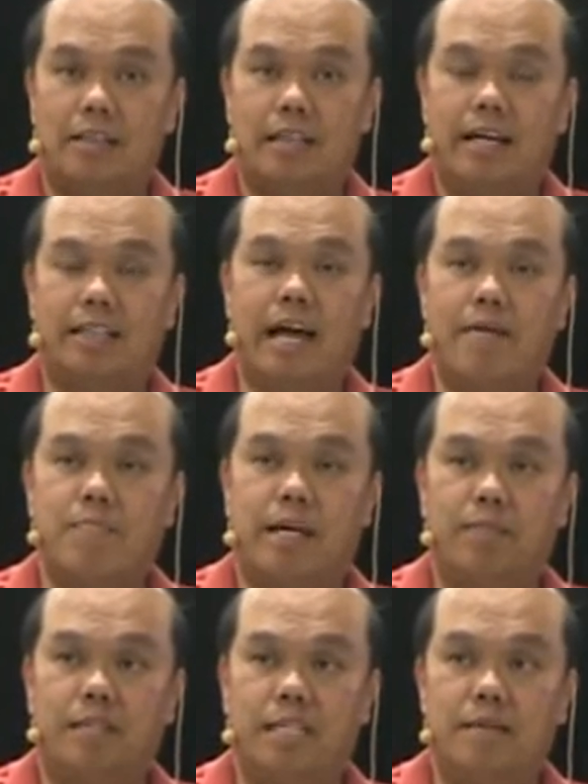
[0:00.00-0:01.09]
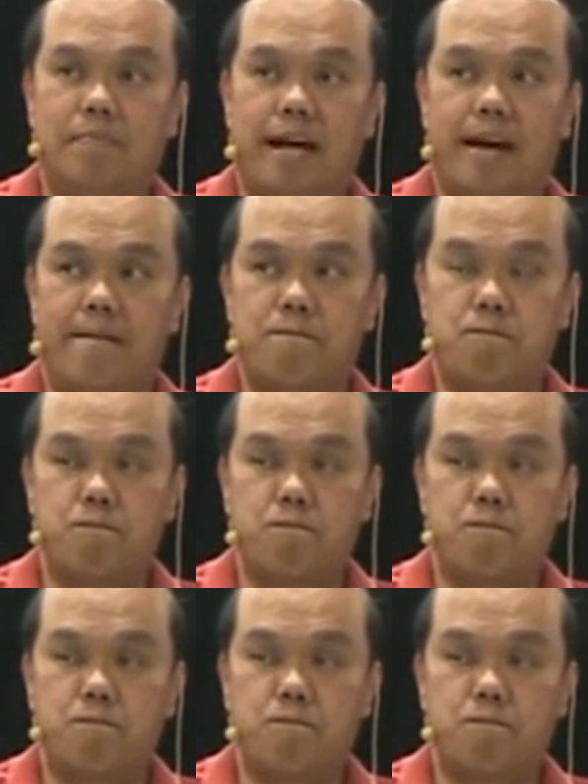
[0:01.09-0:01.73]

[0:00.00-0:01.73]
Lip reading: and that may be about